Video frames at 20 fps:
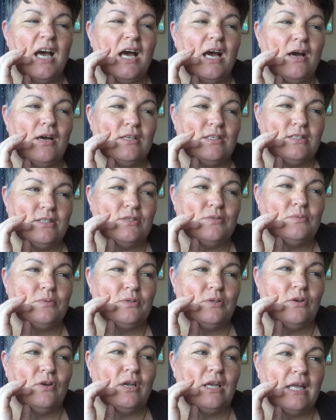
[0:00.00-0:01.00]
I just
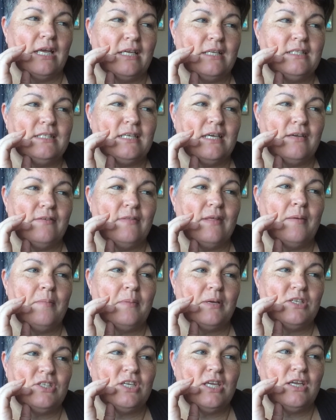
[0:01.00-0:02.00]
would not like to have that
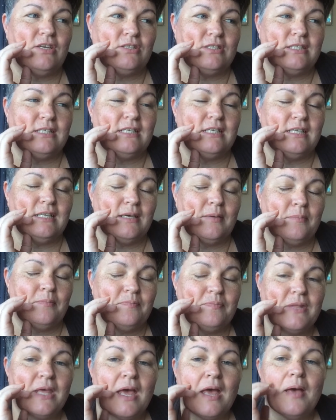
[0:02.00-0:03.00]
much hair to clean up.
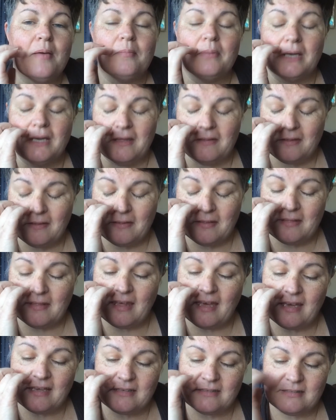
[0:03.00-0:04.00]
But other than
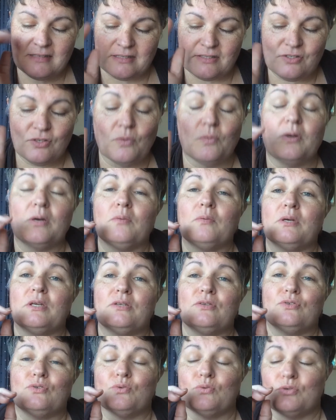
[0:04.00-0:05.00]
that, that's not what I
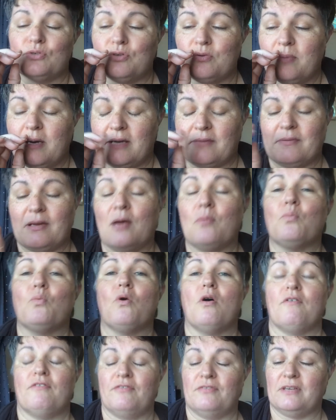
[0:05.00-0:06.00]
wanted to talk to you about. I'm
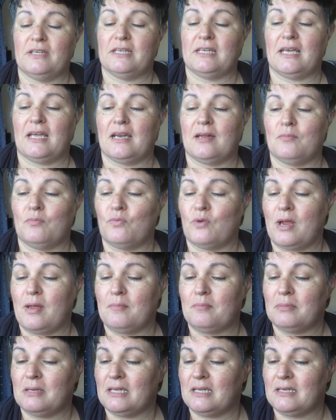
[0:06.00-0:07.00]
waffling and I'm
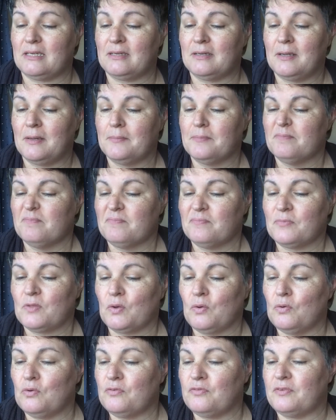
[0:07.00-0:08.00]
rambling
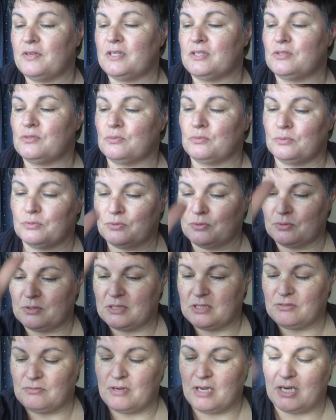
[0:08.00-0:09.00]
off into all
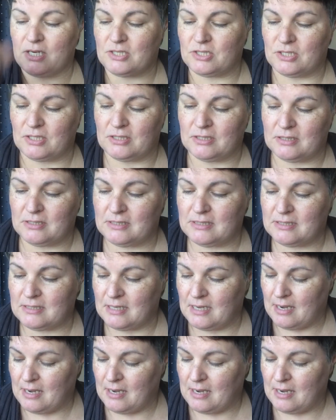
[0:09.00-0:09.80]
sorts of directions.